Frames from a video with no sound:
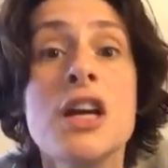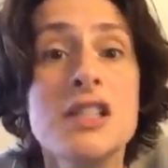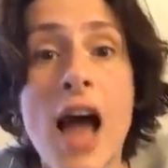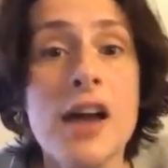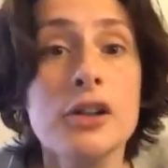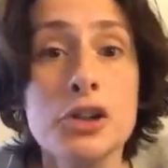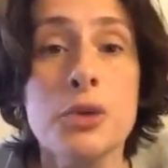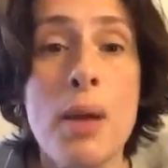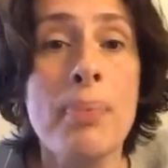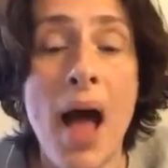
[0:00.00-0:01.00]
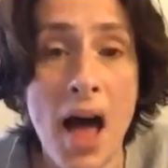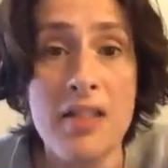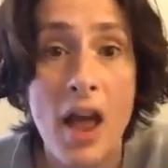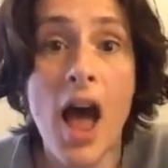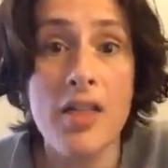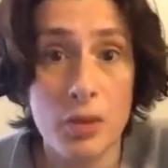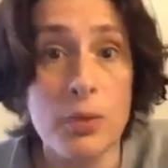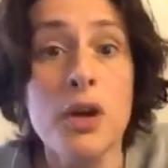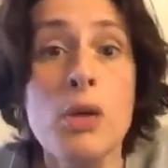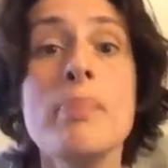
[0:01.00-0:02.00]
Donald Trump on the
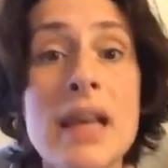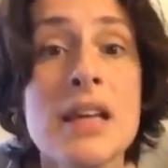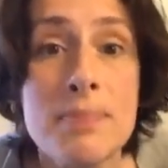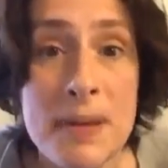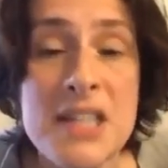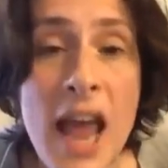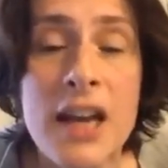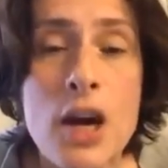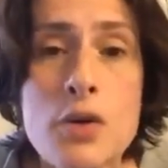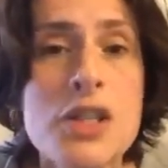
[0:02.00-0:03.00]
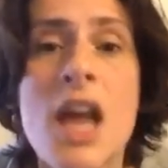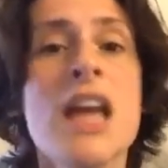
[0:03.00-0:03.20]
real meat and potatoes